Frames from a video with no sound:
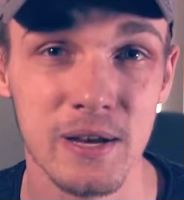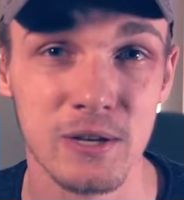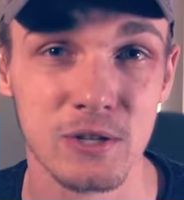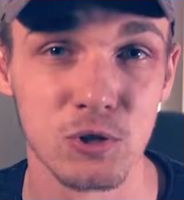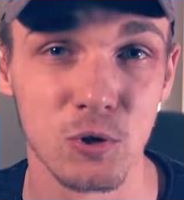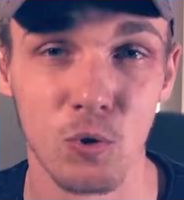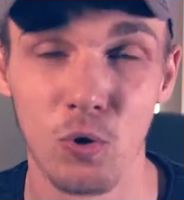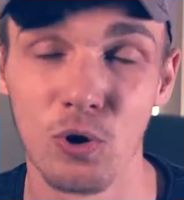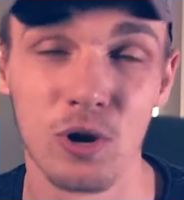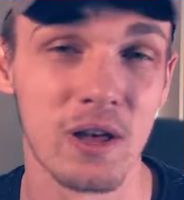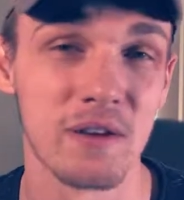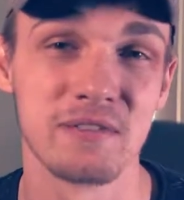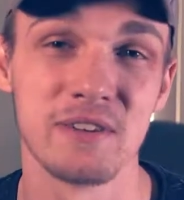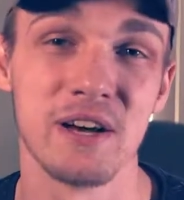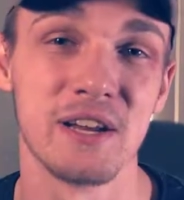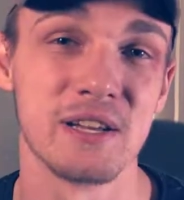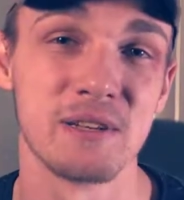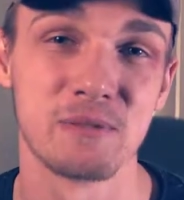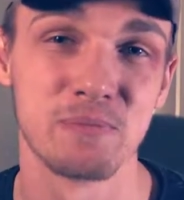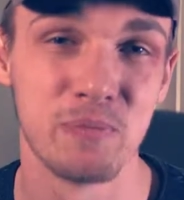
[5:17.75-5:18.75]
So all I've
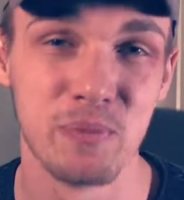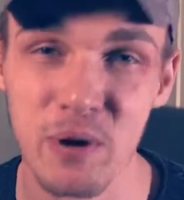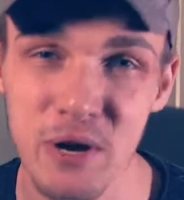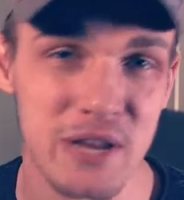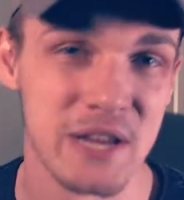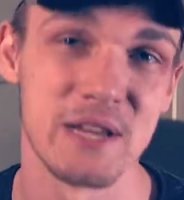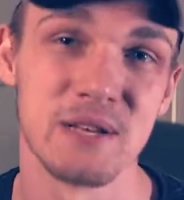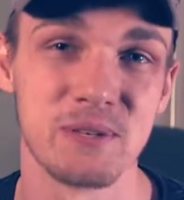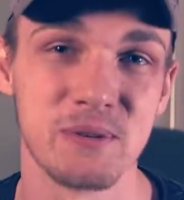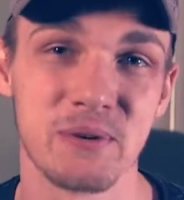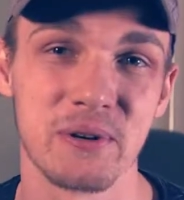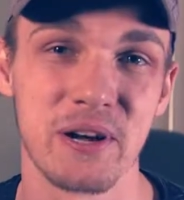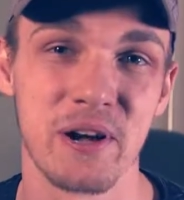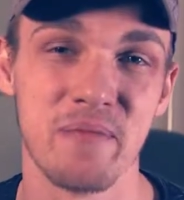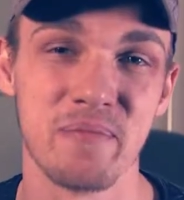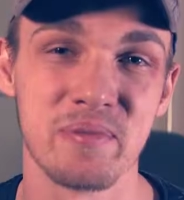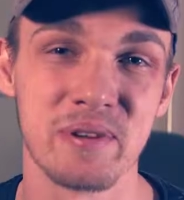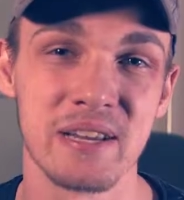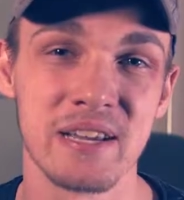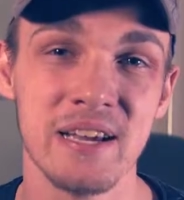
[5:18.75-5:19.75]
done is put it into a
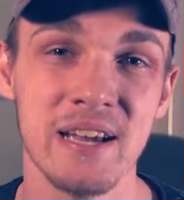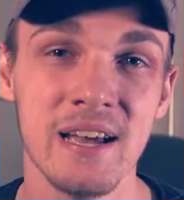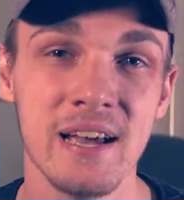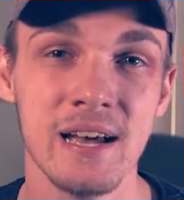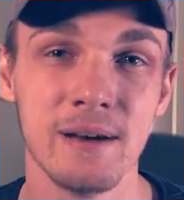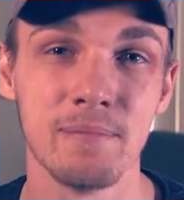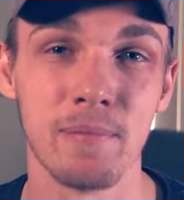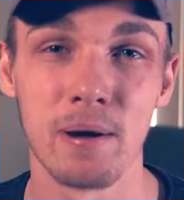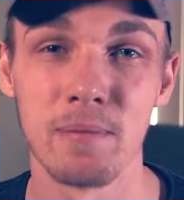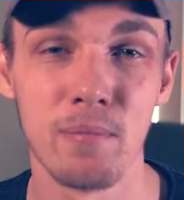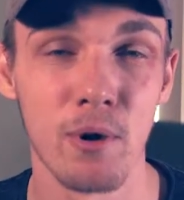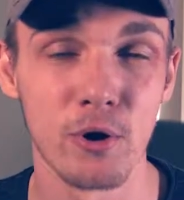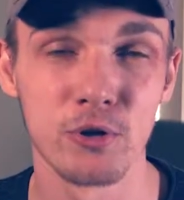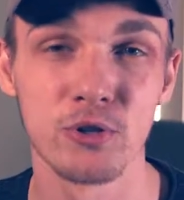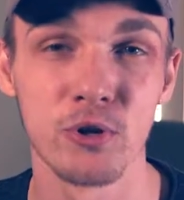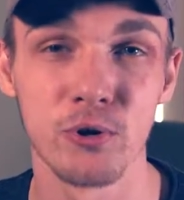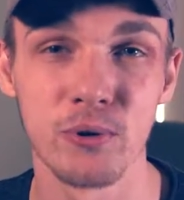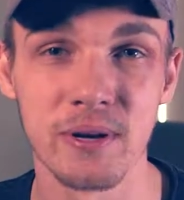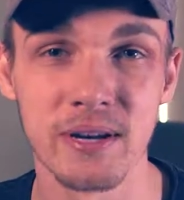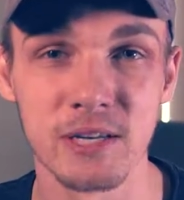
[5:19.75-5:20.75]
company. My
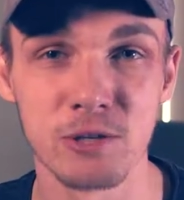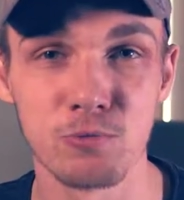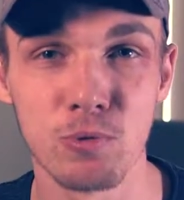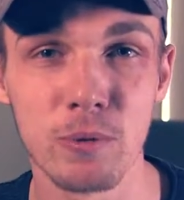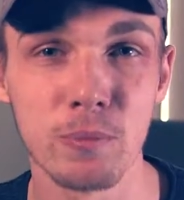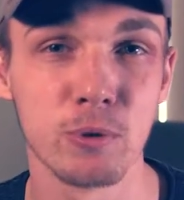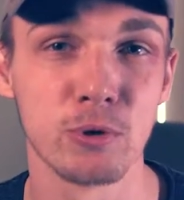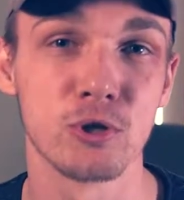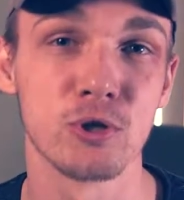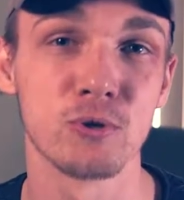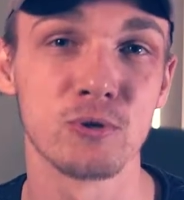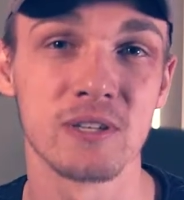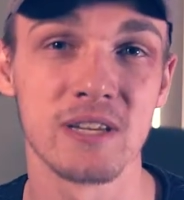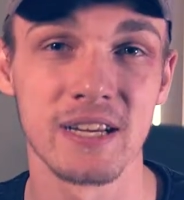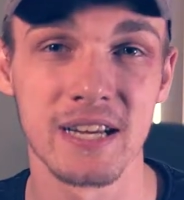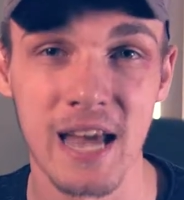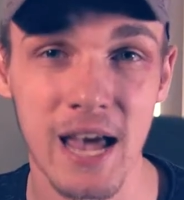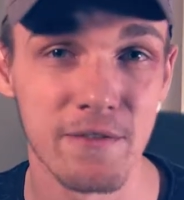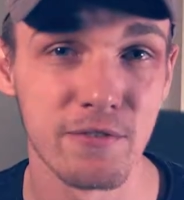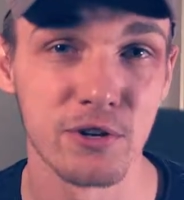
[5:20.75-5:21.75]
motto is
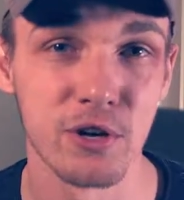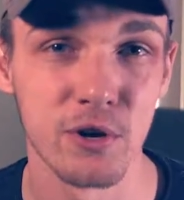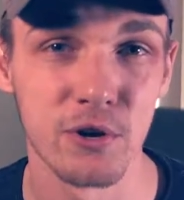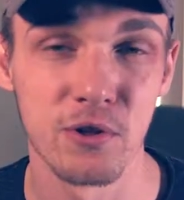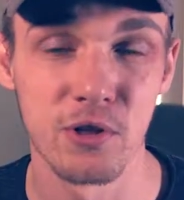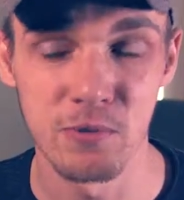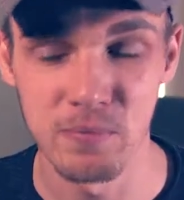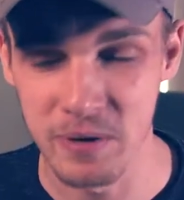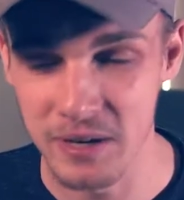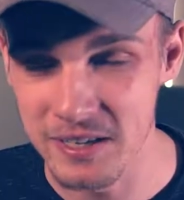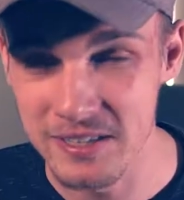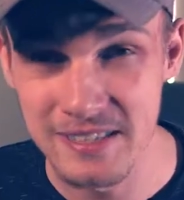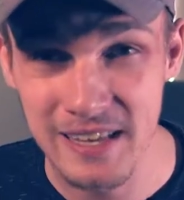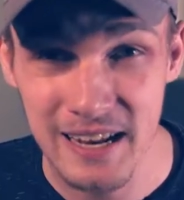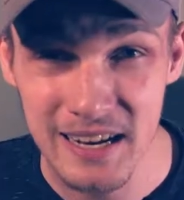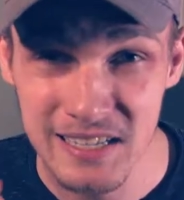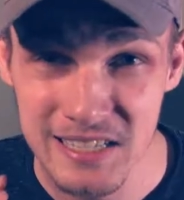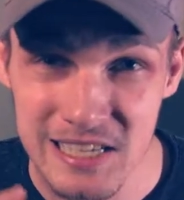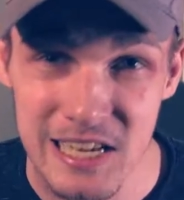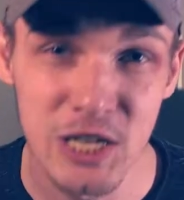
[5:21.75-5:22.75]
reproducing heaven on earth, because
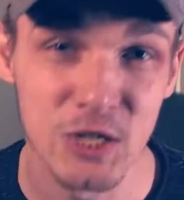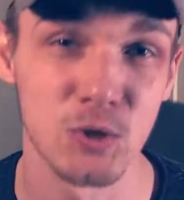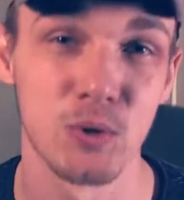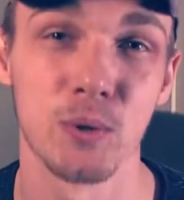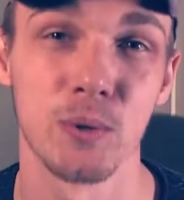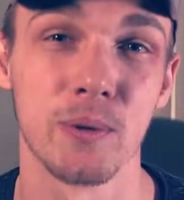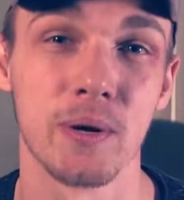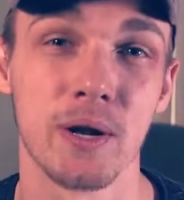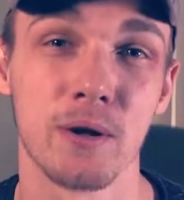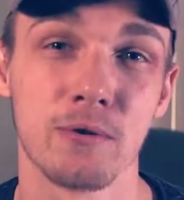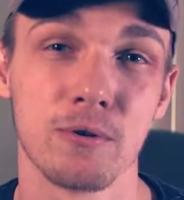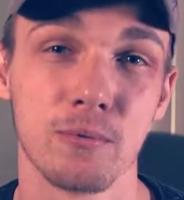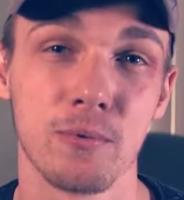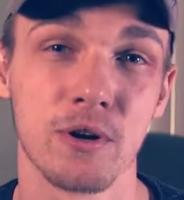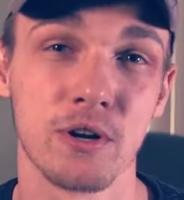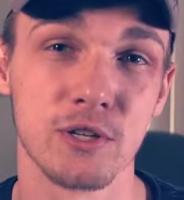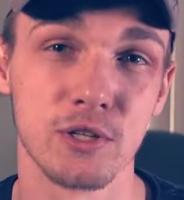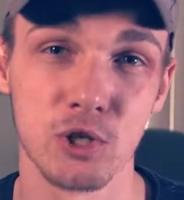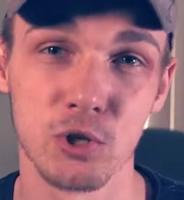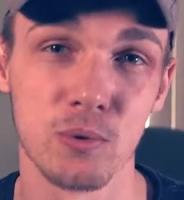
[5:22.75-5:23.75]
that is literally what I
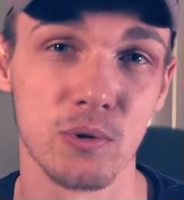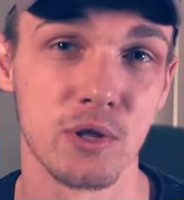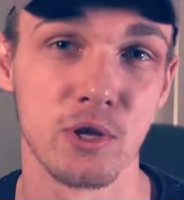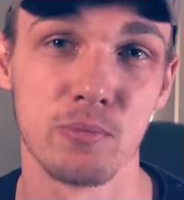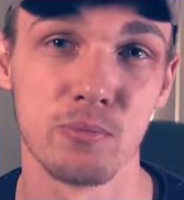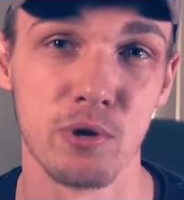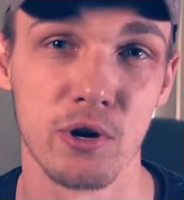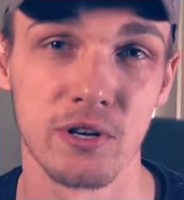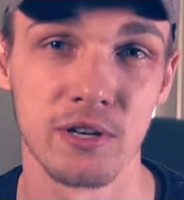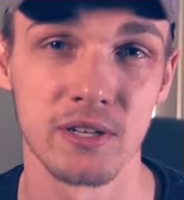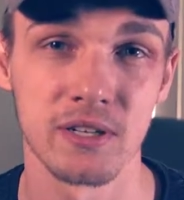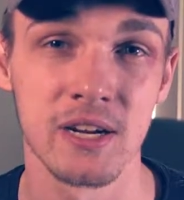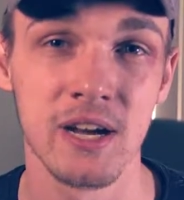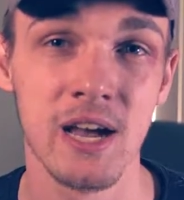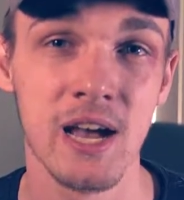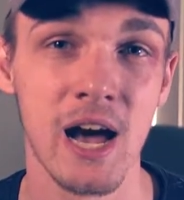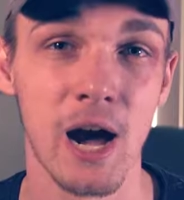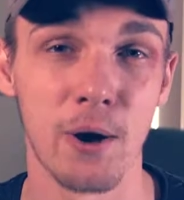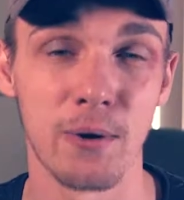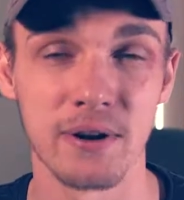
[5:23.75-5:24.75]
want to do with your product.
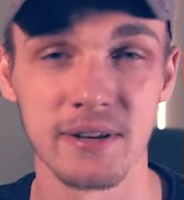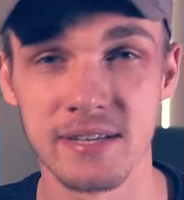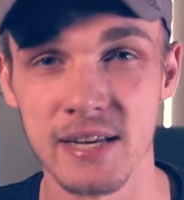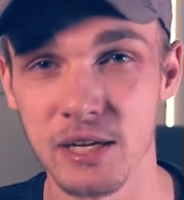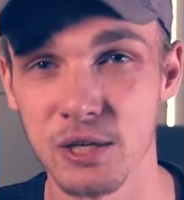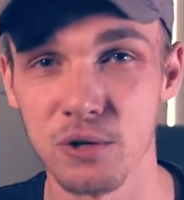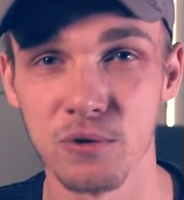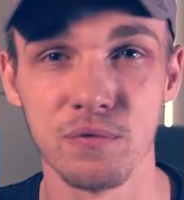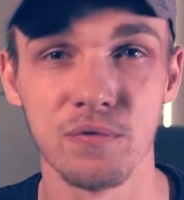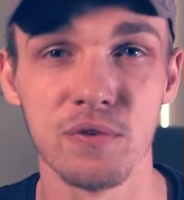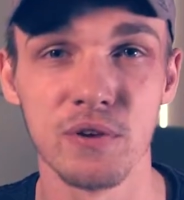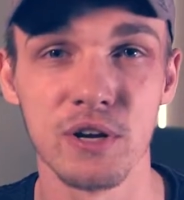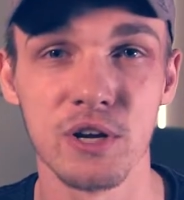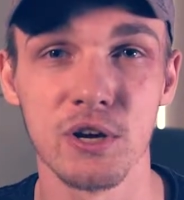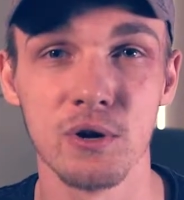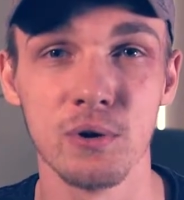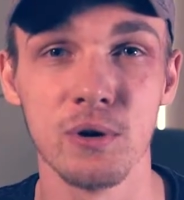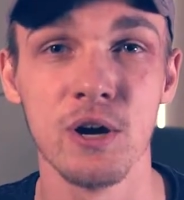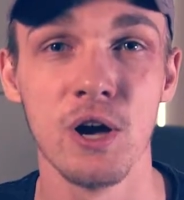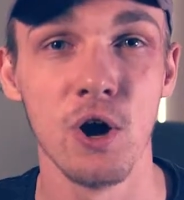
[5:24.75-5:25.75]
I want to take your
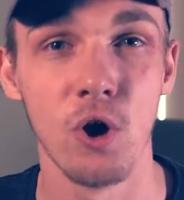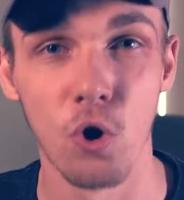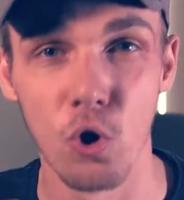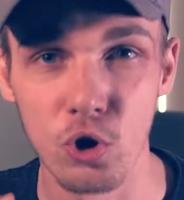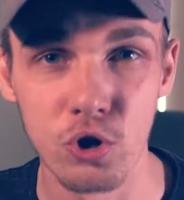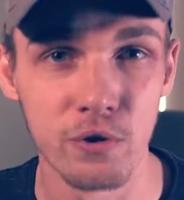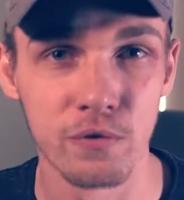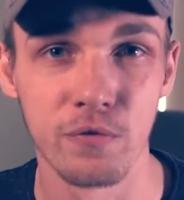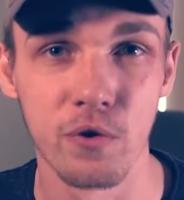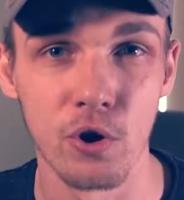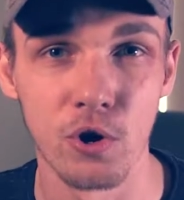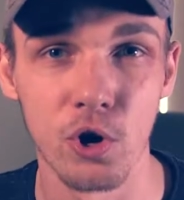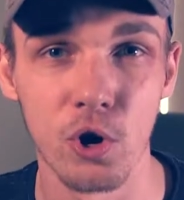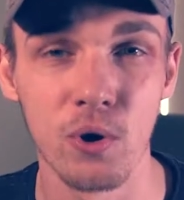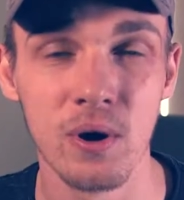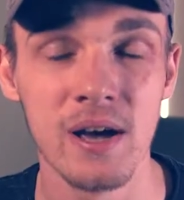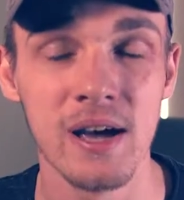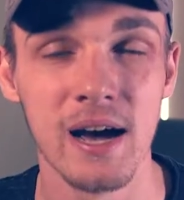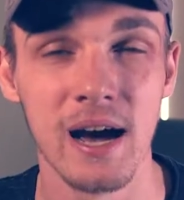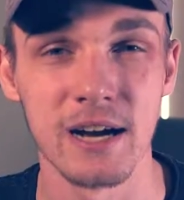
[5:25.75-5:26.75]
video or your
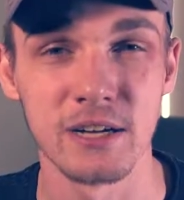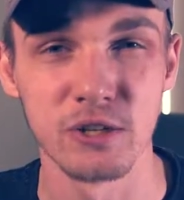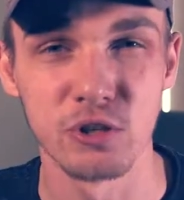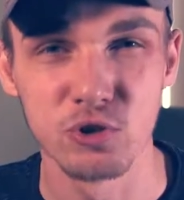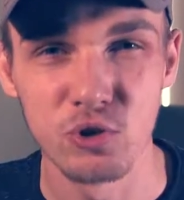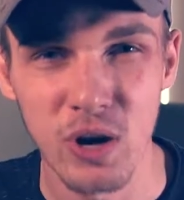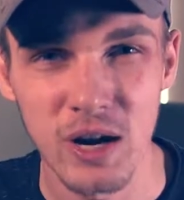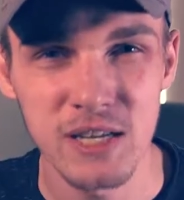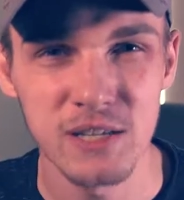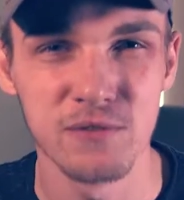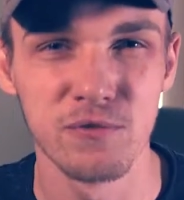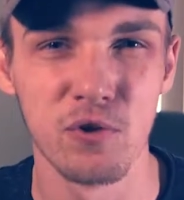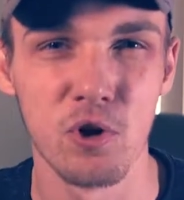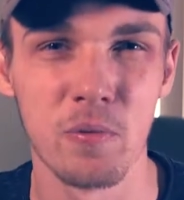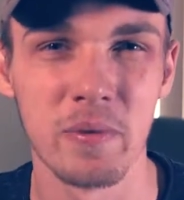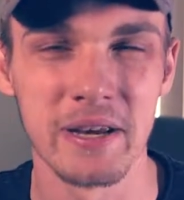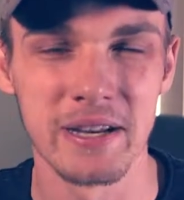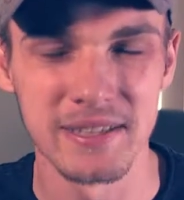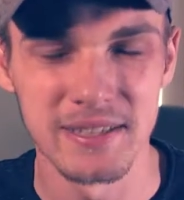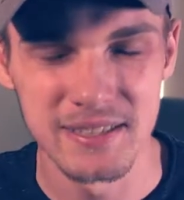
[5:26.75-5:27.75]
photo and to
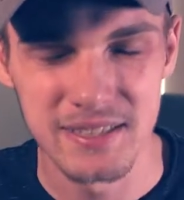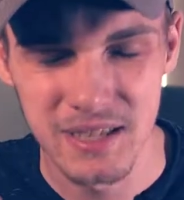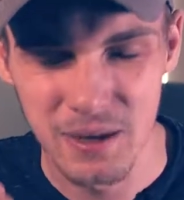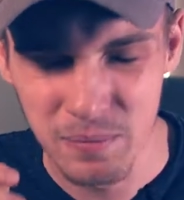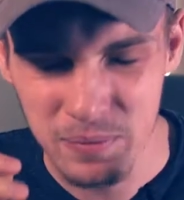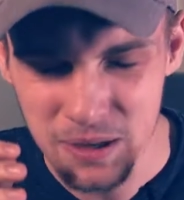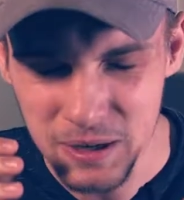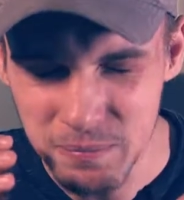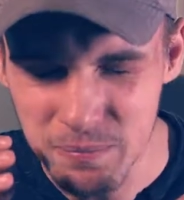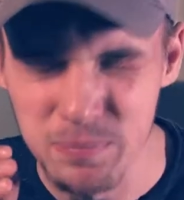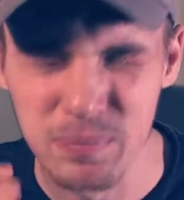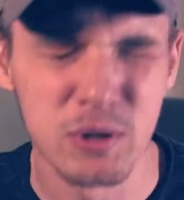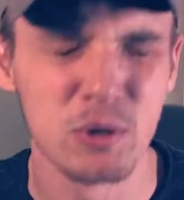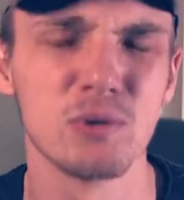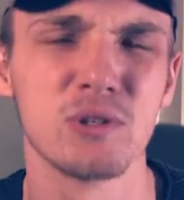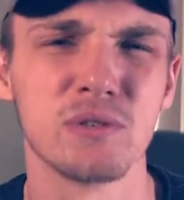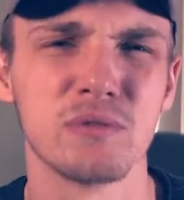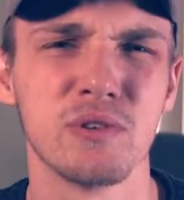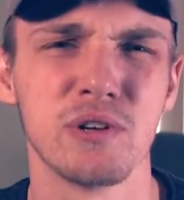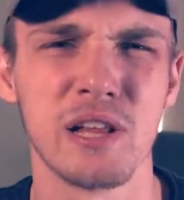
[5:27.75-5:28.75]
transform it into something
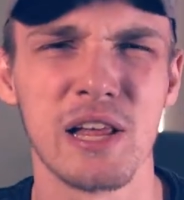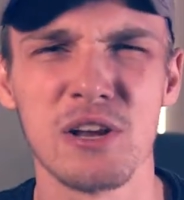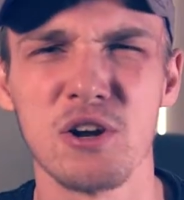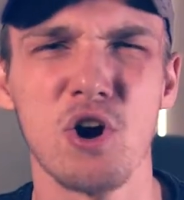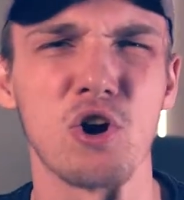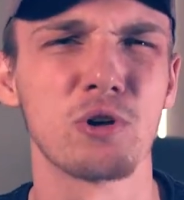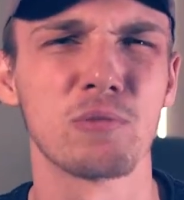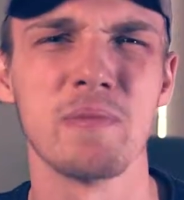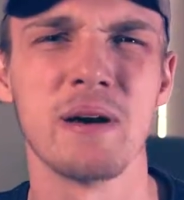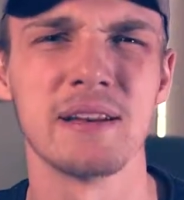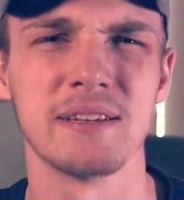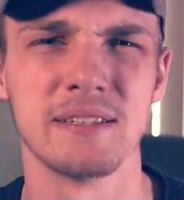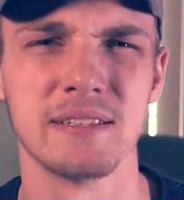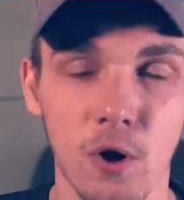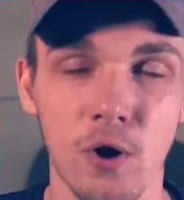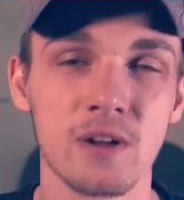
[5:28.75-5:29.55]
beautiful and augmented.